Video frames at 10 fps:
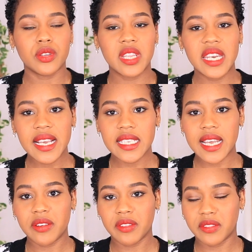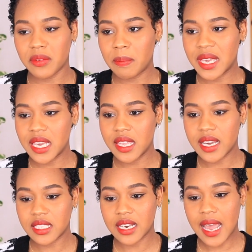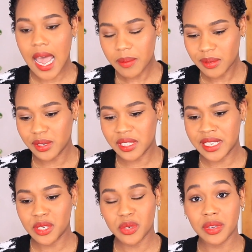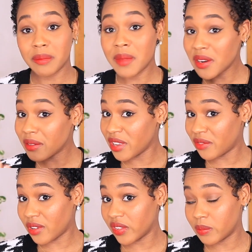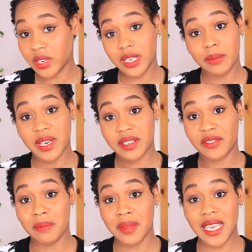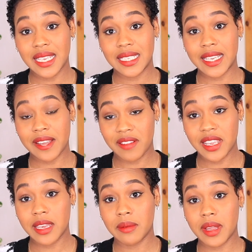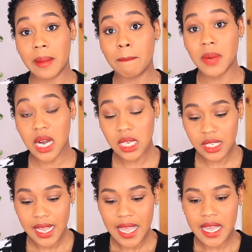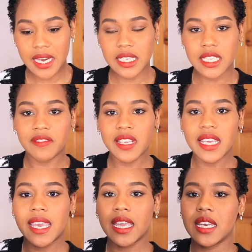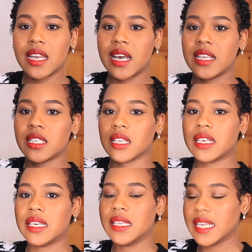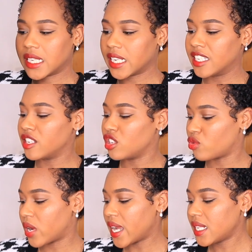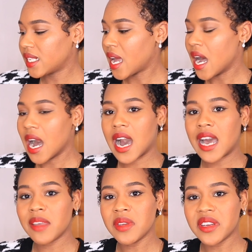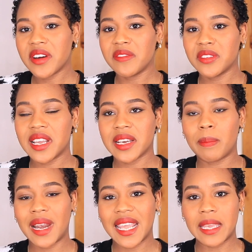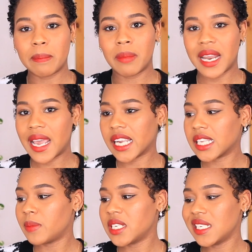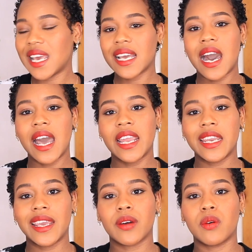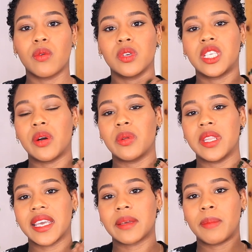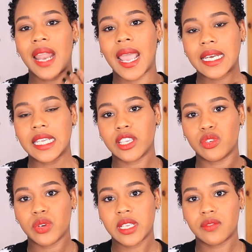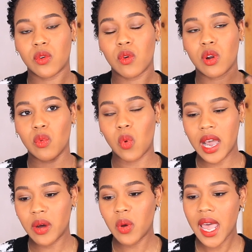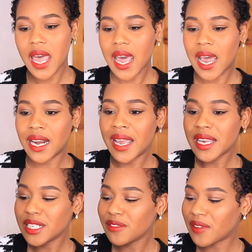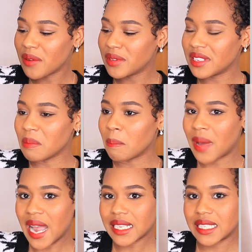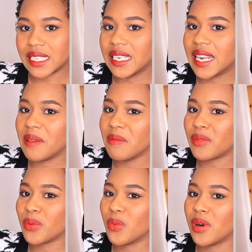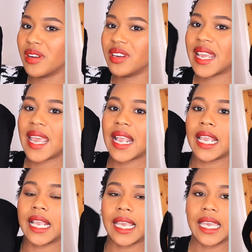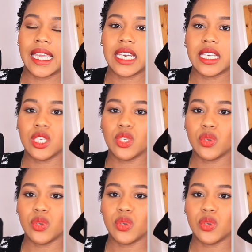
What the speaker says: the next outfit for me that's absolutely essential. It may not be for everybody, but for me it's definitely a must, and it's definitely a nice knitted dress. I've been after like a plain black, especially like high neck or turtleneck black knitted dress for a while, and I actually found this maxi length one in New